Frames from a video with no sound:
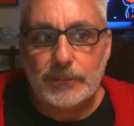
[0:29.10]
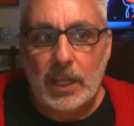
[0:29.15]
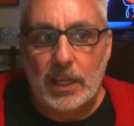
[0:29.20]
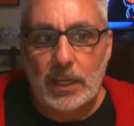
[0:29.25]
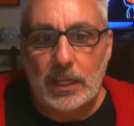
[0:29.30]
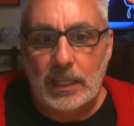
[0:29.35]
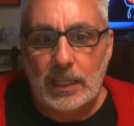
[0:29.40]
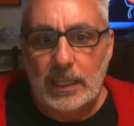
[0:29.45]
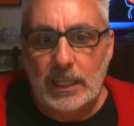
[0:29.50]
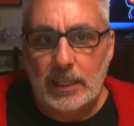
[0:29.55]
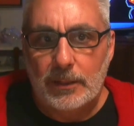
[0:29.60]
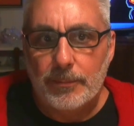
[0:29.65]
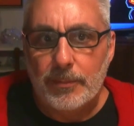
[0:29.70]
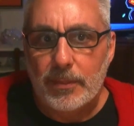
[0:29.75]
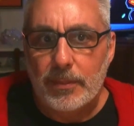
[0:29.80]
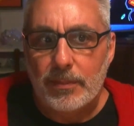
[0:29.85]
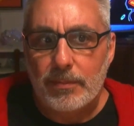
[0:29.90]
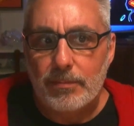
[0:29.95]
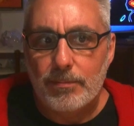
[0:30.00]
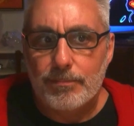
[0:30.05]

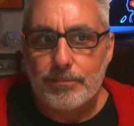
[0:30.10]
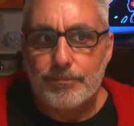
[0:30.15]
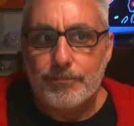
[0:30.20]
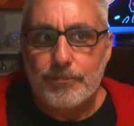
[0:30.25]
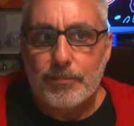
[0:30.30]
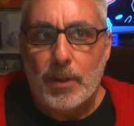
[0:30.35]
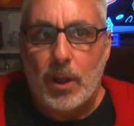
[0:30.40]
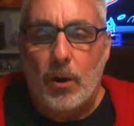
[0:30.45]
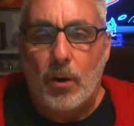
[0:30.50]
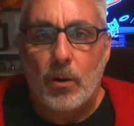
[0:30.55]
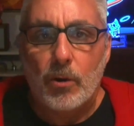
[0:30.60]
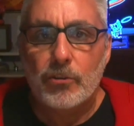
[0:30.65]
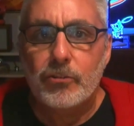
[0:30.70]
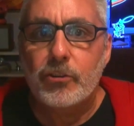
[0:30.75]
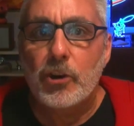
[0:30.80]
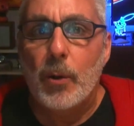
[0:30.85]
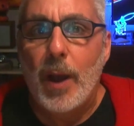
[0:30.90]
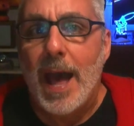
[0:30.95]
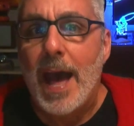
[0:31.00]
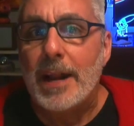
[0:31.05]

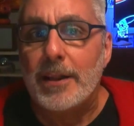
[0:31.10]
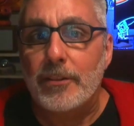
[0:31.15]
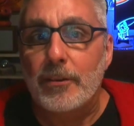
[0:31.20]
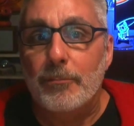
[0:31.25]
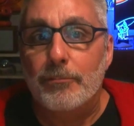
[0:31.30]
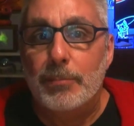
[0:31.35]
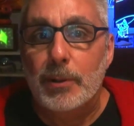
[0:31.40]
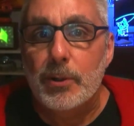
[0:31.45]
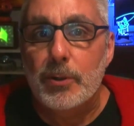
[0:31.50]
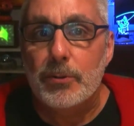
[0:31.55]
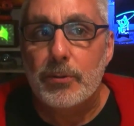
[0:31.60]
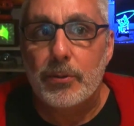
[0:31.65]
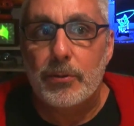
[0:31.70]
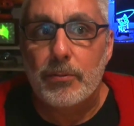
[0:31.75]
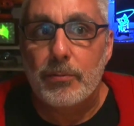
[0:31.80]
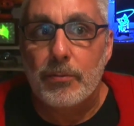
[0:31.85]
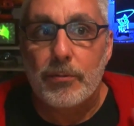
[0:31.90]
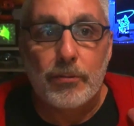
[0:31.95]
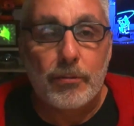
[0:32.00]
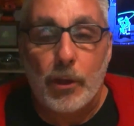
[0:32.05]
Also, out of the booth,
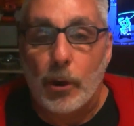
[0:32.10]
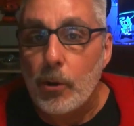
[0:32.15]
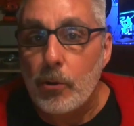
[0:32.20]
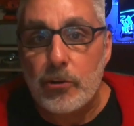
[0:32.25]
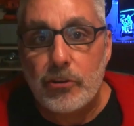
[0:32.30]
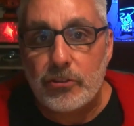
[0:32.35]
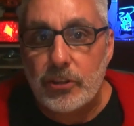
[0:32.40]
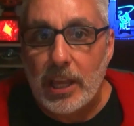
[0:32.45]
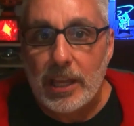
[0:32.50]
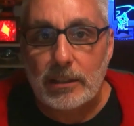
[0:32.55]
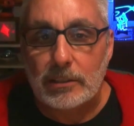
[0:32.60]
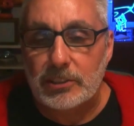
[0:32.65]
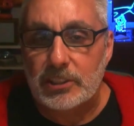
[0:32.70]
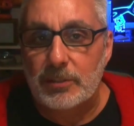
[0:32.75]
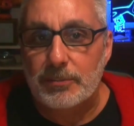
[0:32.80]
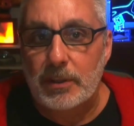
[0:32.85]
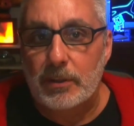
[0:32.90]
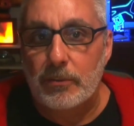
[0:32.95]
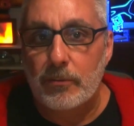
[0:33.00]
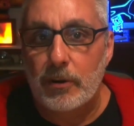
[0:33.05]
those sales
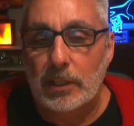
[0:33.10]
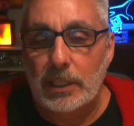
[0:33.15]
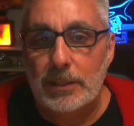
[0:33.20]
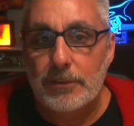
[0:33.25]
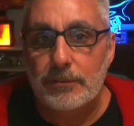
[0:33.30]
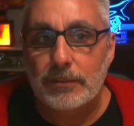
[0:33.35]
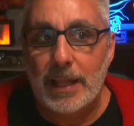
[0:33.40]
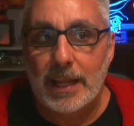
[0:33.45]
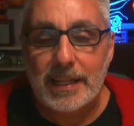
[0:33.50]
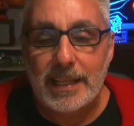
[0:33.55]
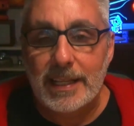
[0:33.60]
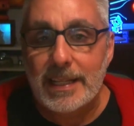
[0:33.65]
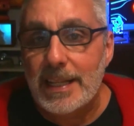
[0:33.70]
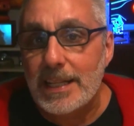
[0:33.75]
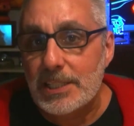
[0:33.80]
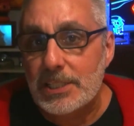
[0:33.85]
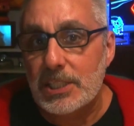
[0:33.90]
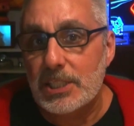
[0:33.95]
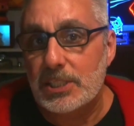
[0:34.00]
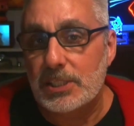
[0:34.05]
have been really flat. It
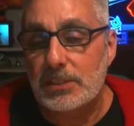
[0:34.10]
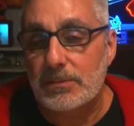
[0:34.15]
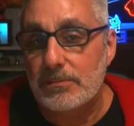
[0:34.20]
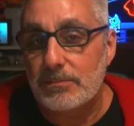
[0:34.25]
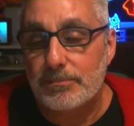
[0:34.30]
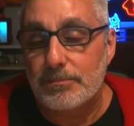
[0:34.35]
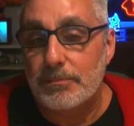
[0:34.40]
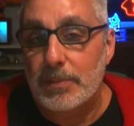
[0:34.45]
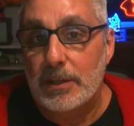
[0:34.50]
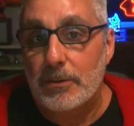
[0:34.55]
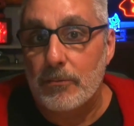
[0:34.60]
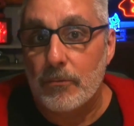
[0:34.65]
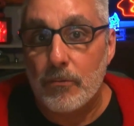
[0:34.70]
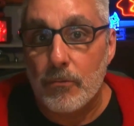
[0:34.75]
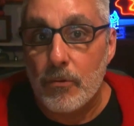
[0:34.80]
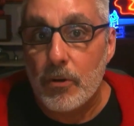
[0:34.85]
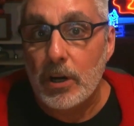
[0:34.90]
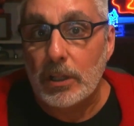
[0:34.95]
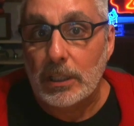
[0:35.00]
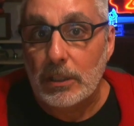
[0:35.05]
has just been
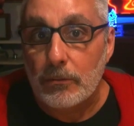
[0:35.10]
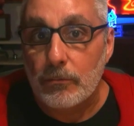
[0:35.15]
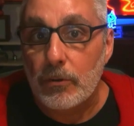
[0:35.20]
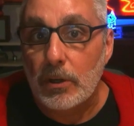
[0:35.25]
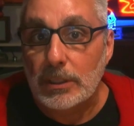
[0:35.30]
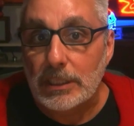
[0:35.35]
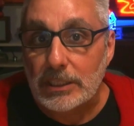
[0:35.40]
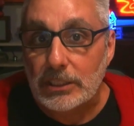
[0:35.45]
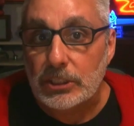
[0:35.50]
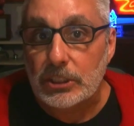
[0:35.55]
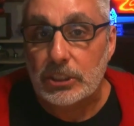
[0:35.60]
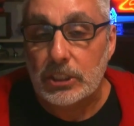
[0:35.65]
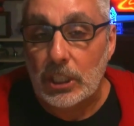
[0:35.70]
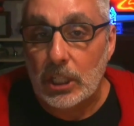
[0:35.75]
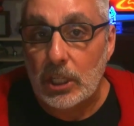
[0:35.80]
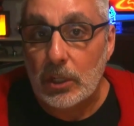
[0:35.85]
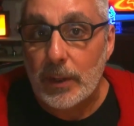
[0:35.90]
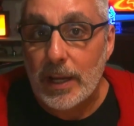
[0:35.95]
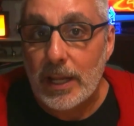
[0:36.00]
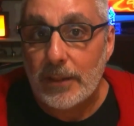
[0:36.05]
really, really
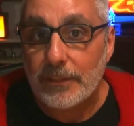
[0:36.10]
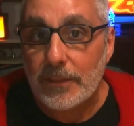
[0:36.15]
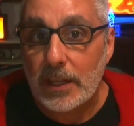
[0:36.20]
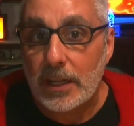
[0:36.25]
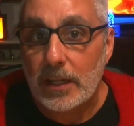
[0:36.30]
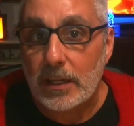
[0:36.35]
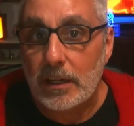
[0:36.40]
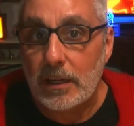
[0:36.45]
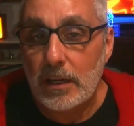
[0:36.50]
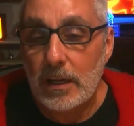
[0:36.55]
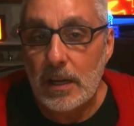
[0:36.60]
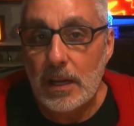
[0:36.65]
slow out there.